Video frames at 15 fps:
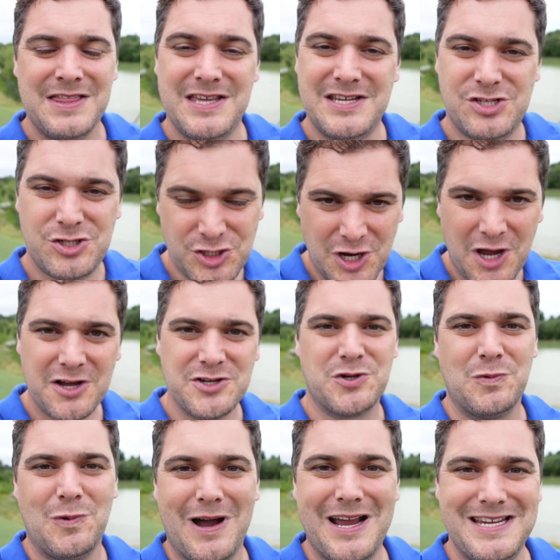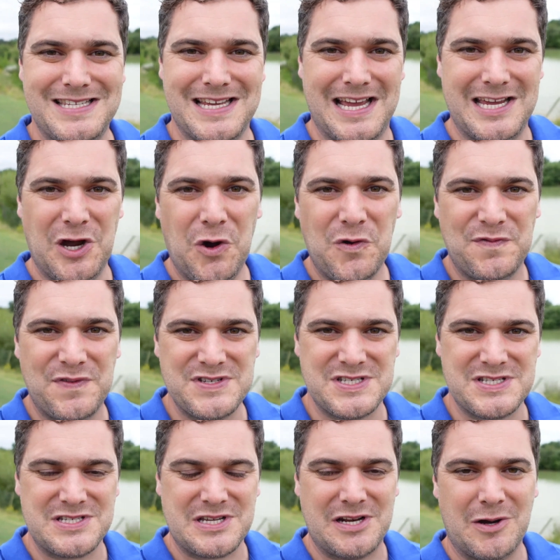This church away day offers
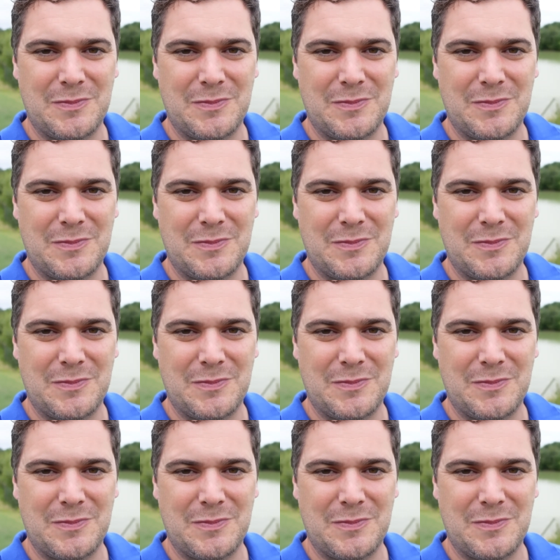us an